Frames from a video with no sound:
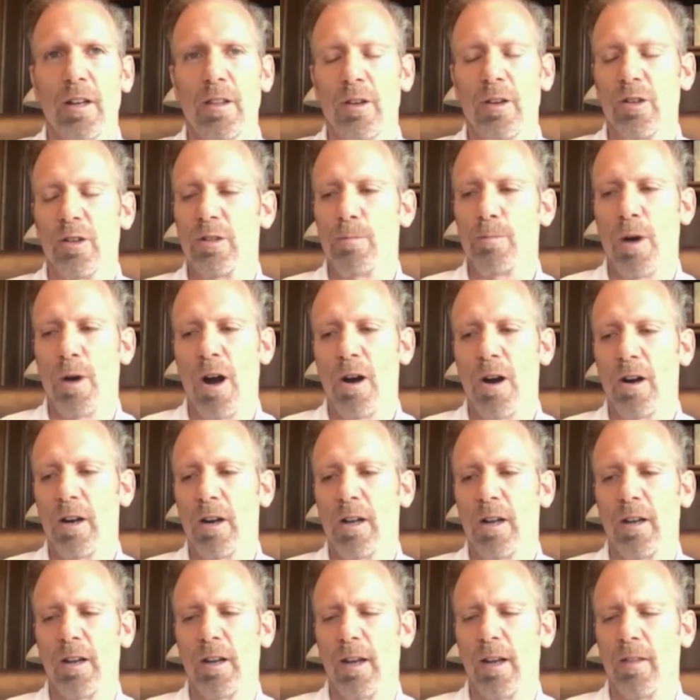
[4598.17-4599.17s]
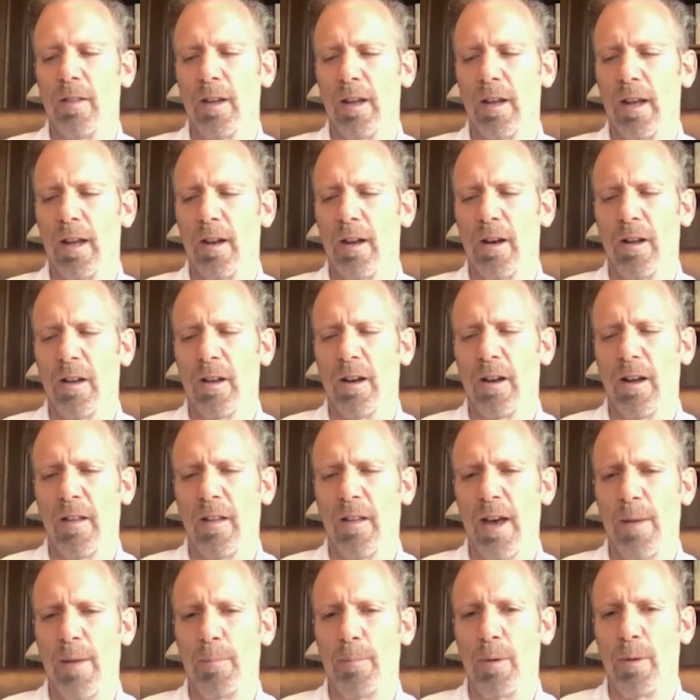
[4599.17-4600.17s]
they're smart and and and all, and
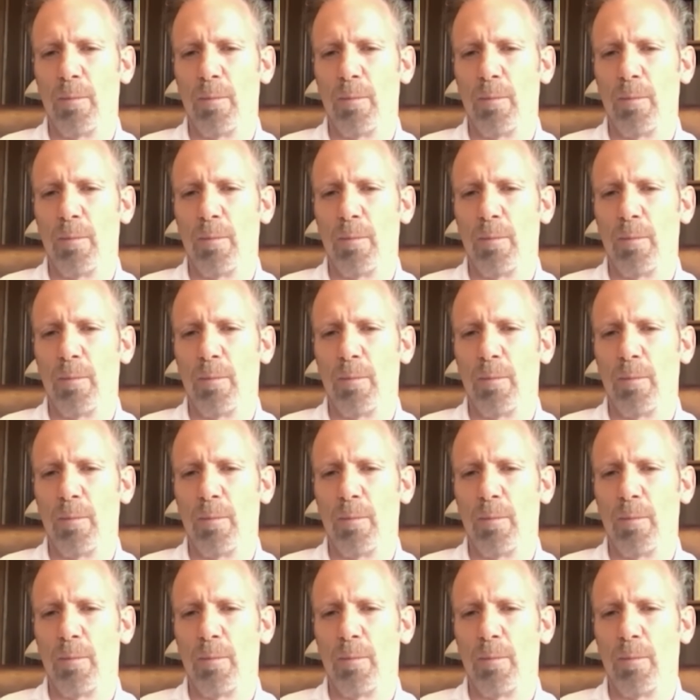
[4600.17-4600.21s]
all that.